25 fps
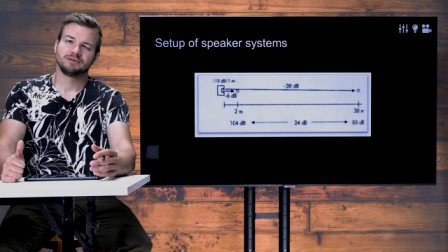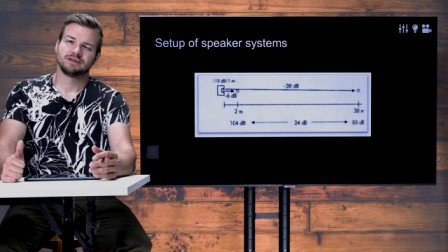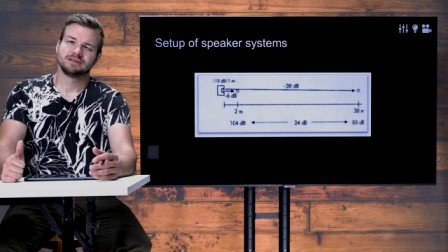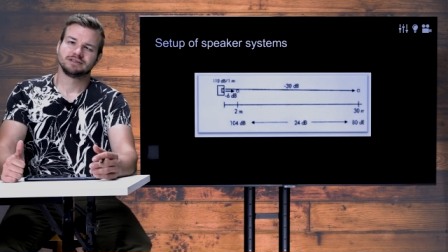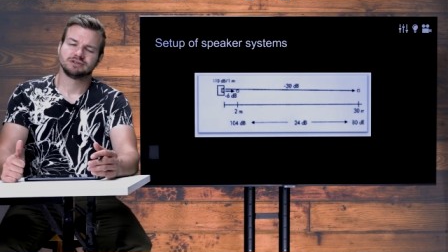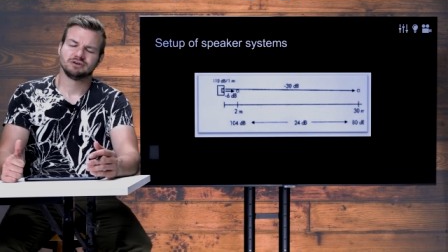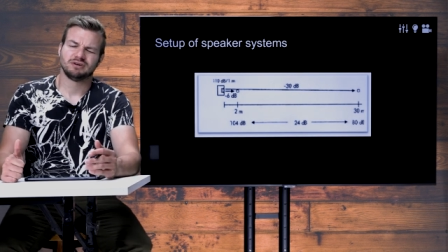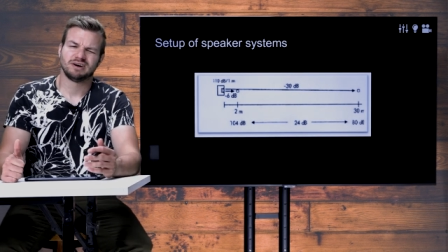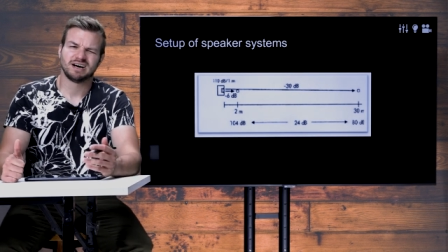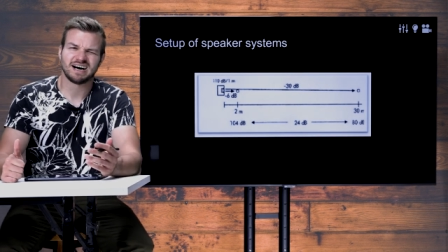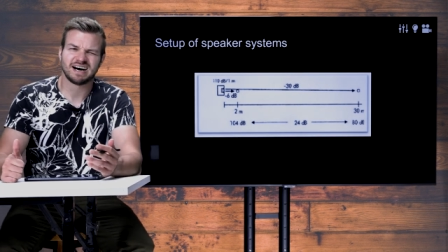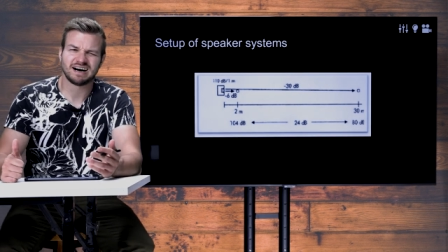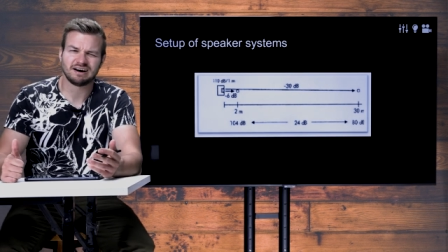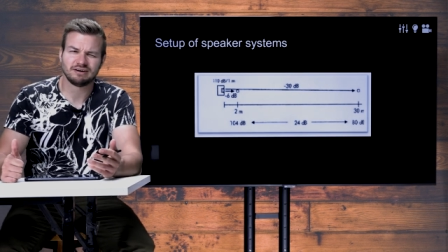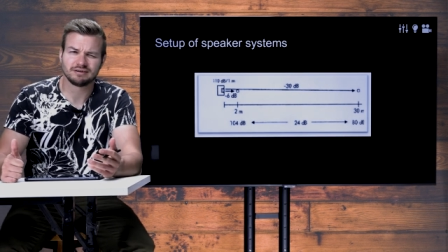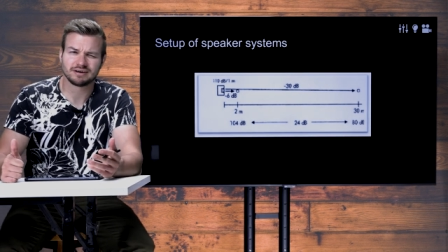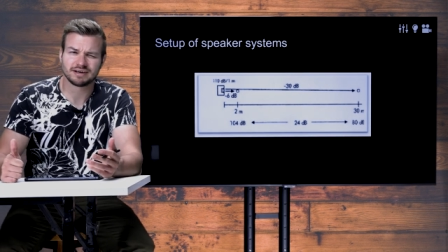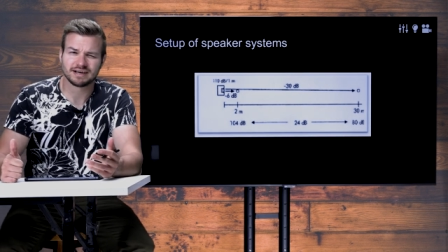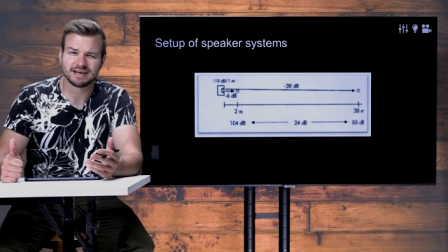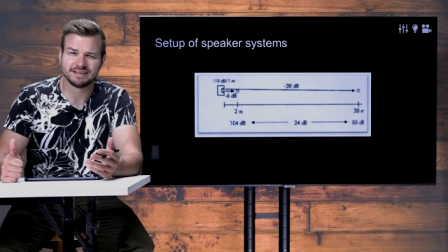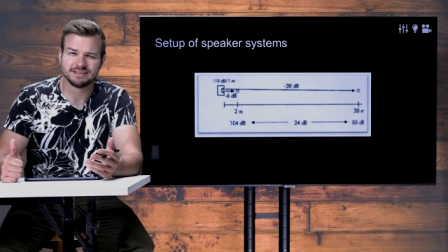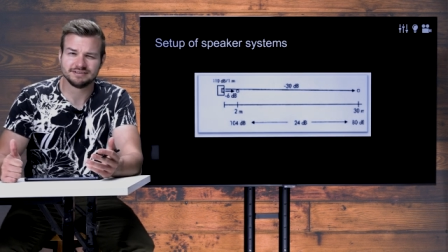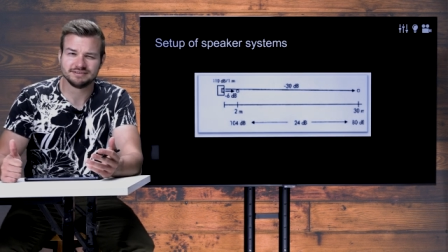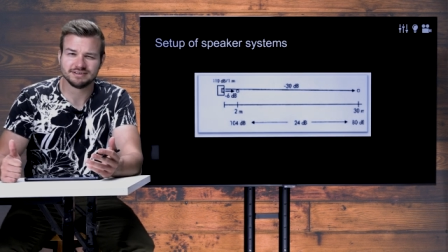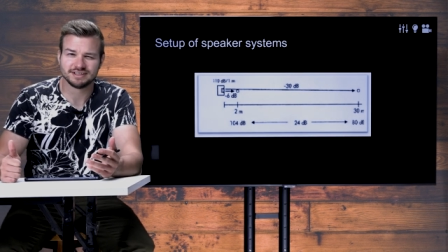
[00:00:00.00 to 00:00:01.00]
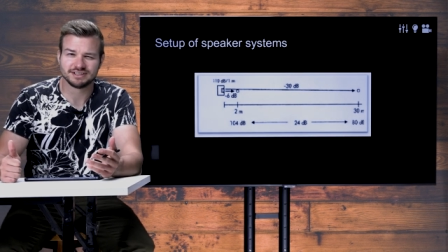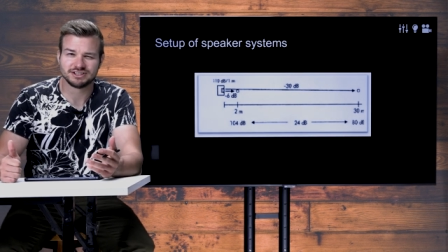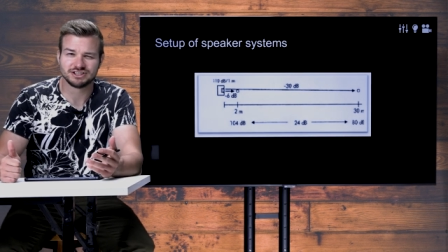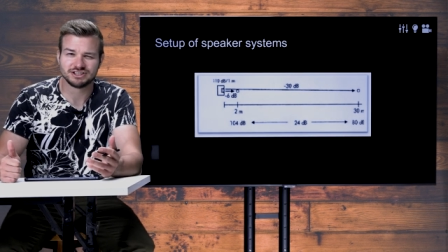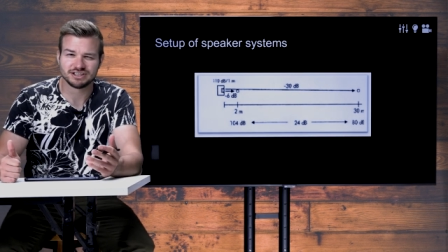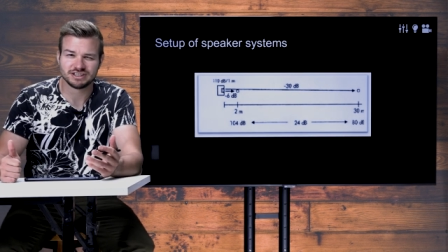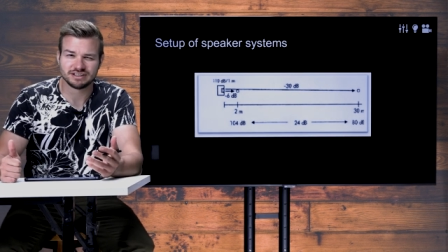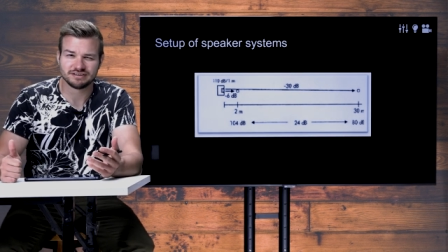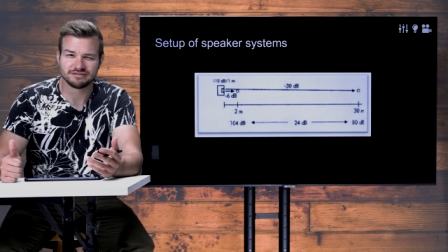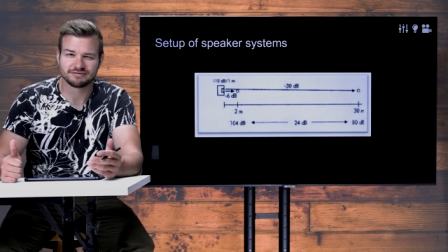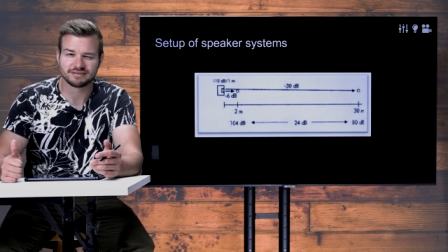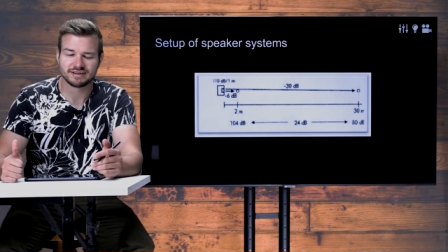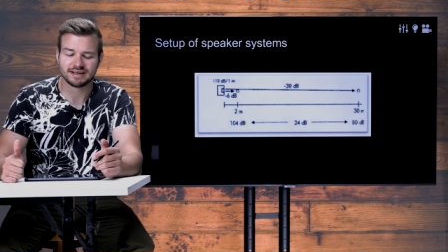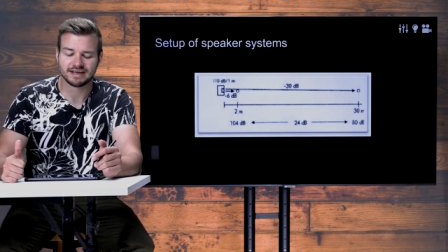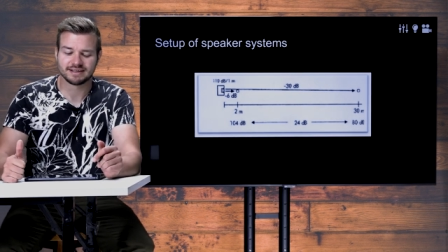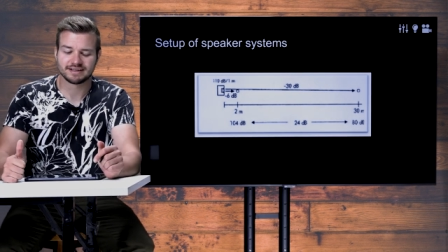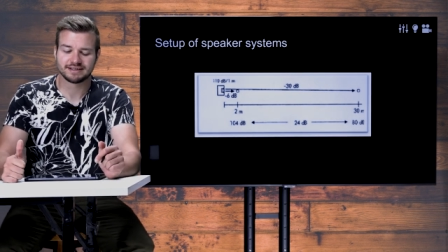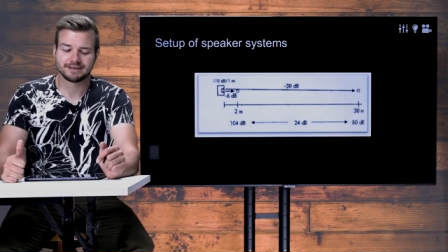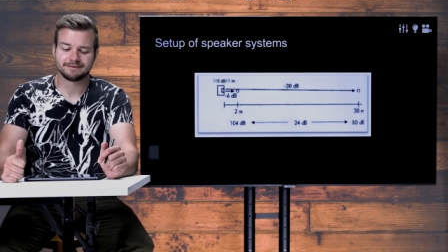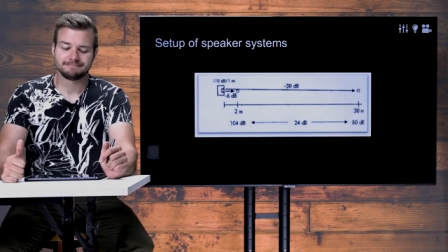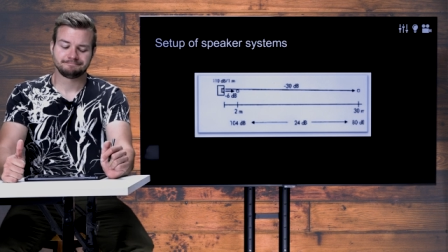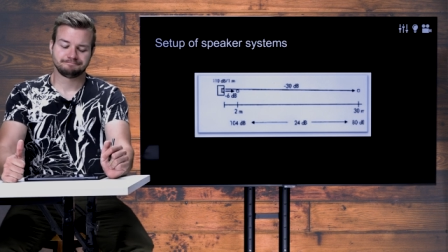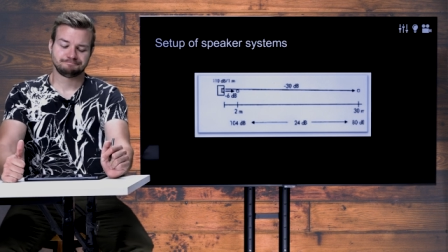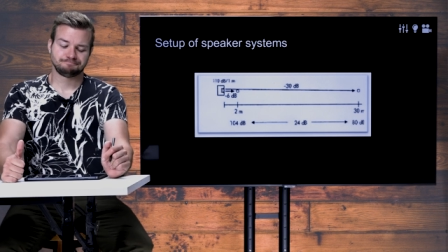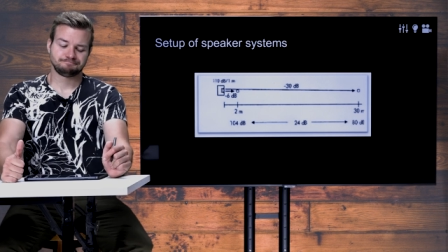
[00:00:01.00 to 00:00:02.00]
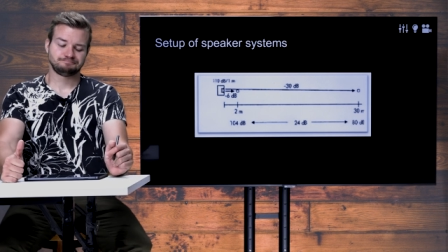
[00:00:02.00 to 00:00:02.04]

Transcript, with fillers: So how can you achieve that?